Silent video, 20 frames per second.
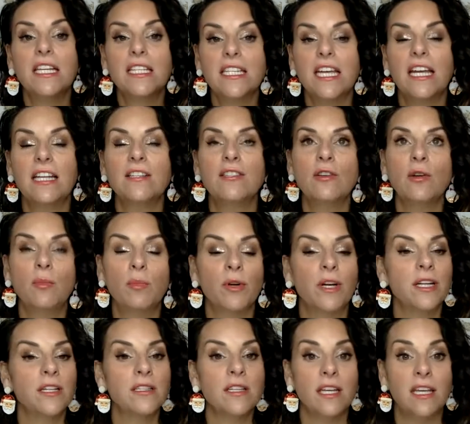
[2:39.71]
Tinsel
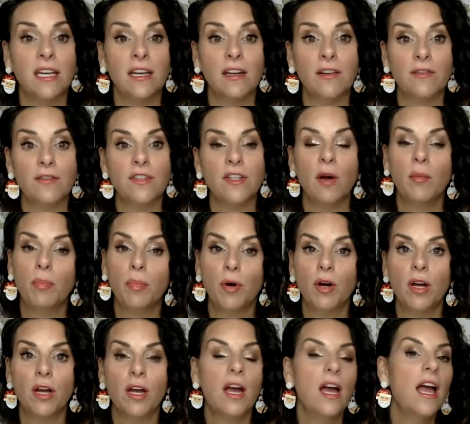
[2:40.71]
brings a gift, a book